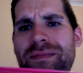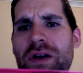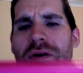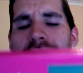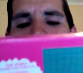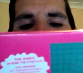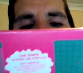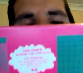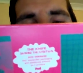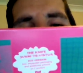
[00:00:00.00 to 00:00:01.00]
No.
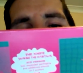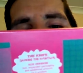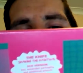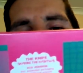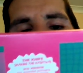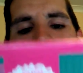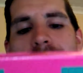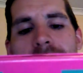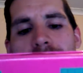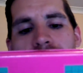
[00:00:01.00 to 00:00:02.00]

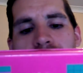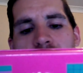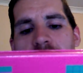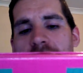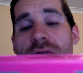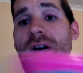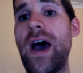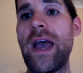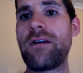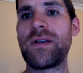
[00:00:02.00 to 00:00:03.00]
Yeah. Full of
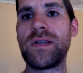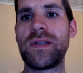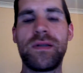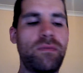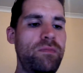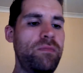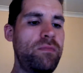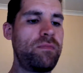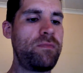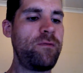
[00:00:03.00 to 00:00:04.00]
Fire is
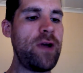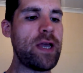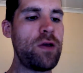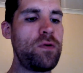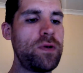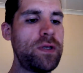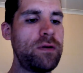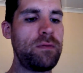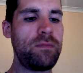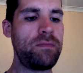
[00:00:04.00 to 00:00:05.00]
fucking
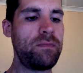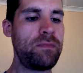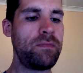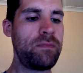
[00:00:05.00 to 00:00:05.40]
awesome.